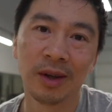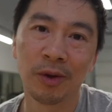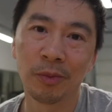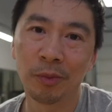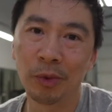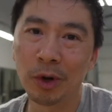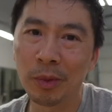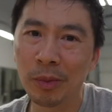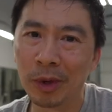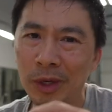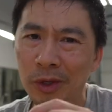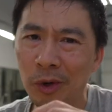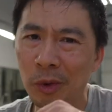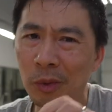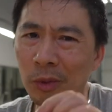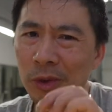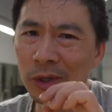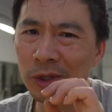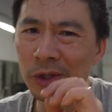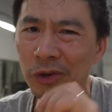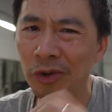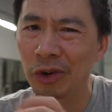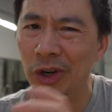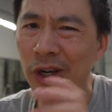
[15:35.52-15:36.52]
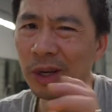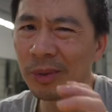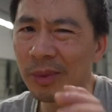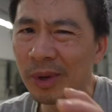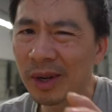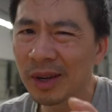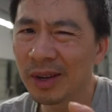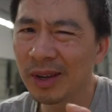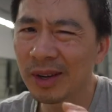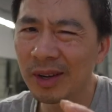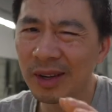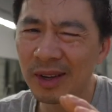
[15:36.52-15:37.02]
pretty much almost
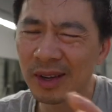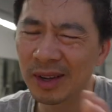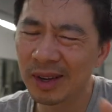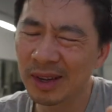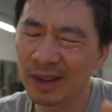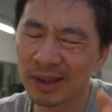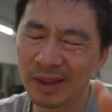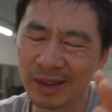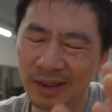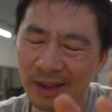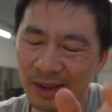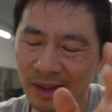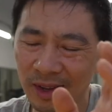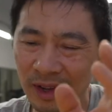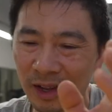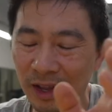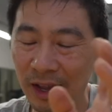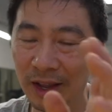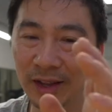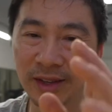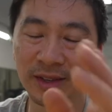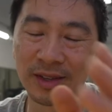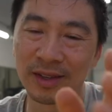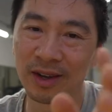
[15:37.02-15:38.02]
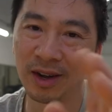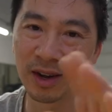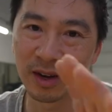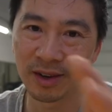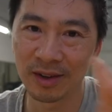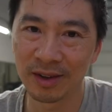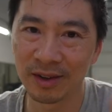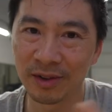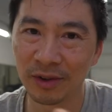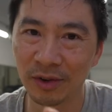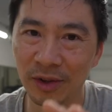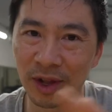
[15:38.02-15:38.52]
screaming. It just, it, it sucked.
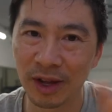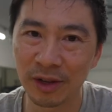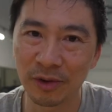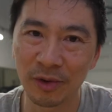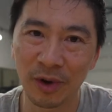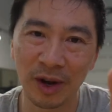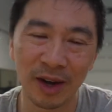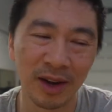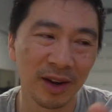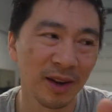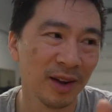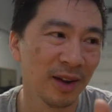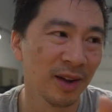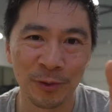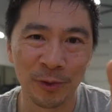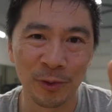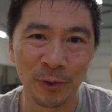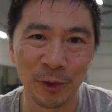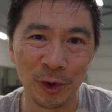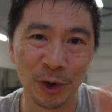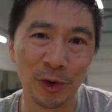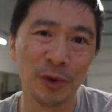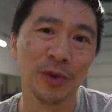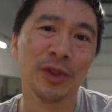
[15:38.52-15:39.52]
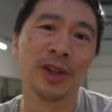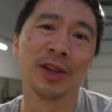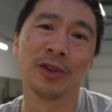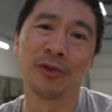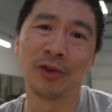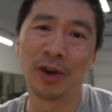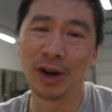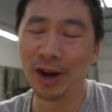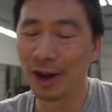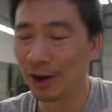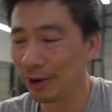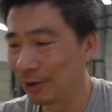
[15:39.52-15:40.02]
So that's why we're doing this
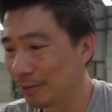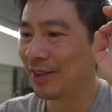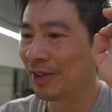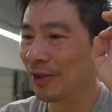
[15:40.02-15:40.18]
right now.